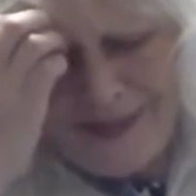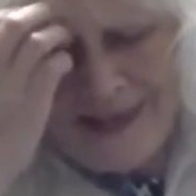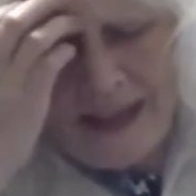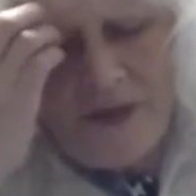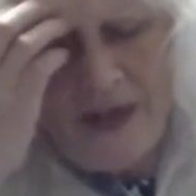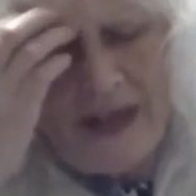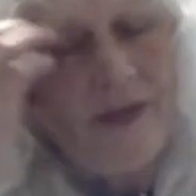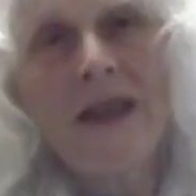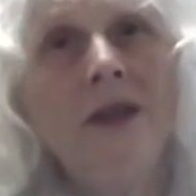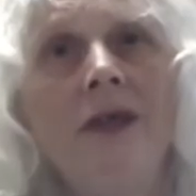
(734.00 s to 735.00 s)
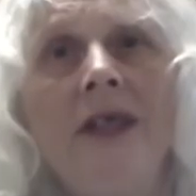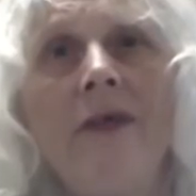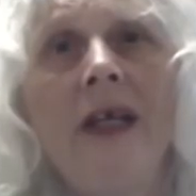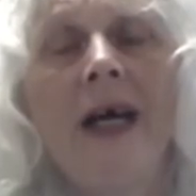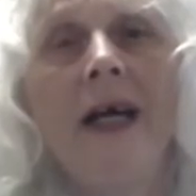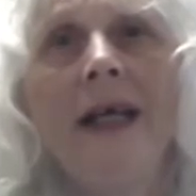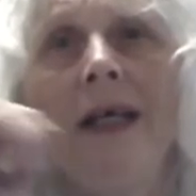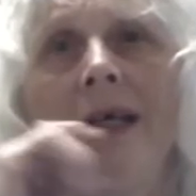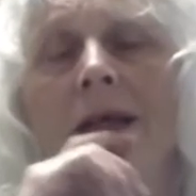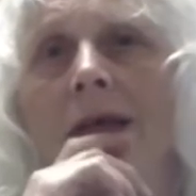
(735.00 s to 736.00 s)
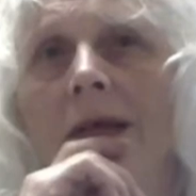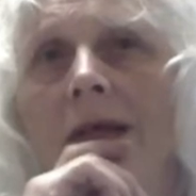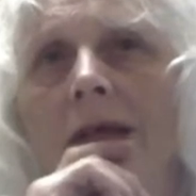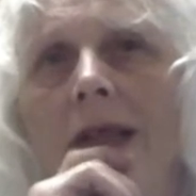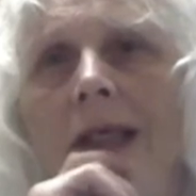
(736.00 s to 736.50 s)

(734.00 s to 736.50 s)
I've listened to David Icke just